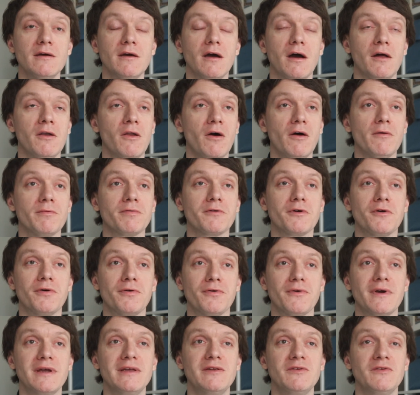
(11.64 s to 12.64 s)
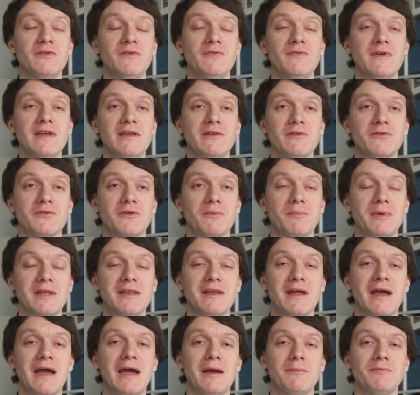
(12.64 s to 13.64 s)
A lot of crazy things have
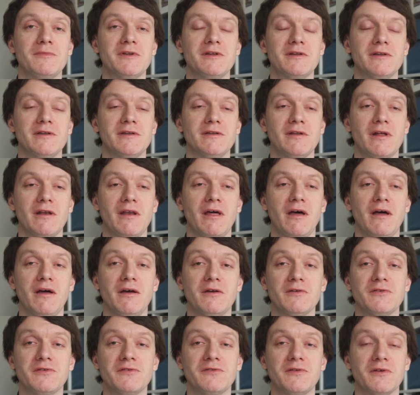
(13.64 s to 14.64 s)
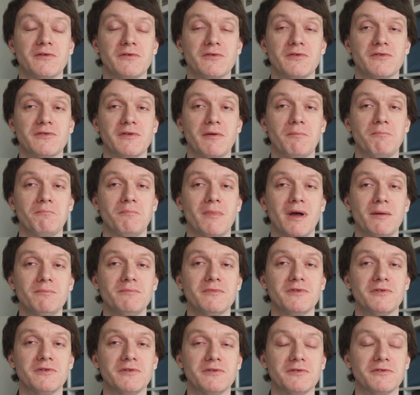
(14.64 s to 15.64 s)
been happening in the last 6 or 7
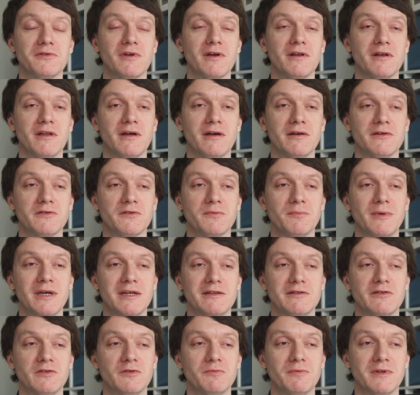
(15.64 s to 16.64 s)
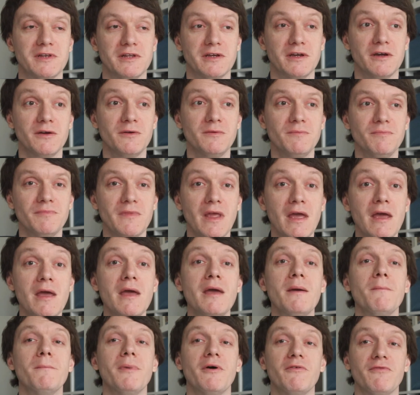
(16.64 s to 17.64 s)
months since I last made this video,
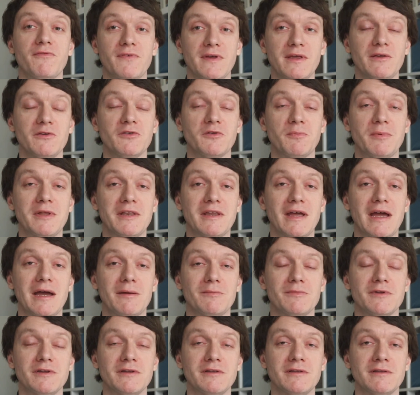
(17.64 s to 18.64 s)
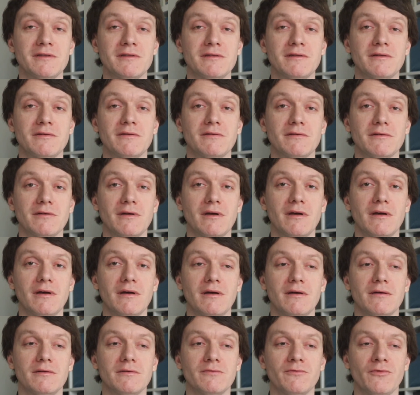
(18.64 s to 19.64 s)
but things have been happening
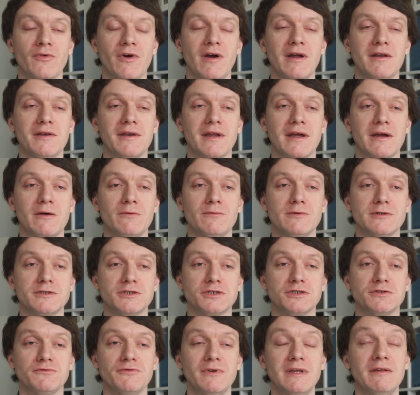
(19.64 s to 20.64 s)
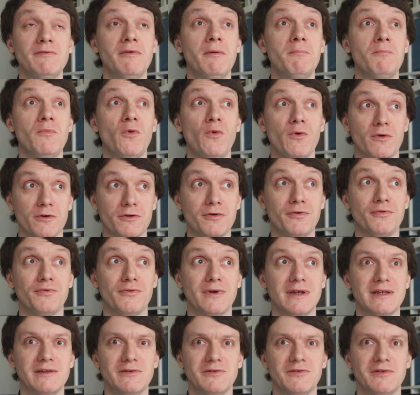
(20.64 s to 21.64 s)
right now which are even more
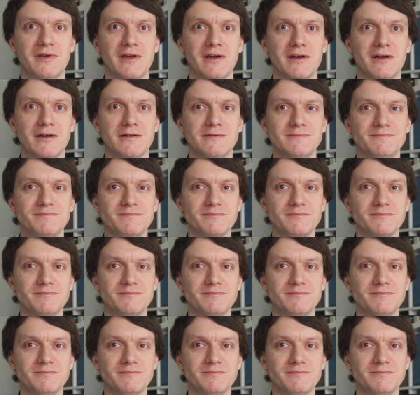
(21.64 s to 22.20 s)
crazier.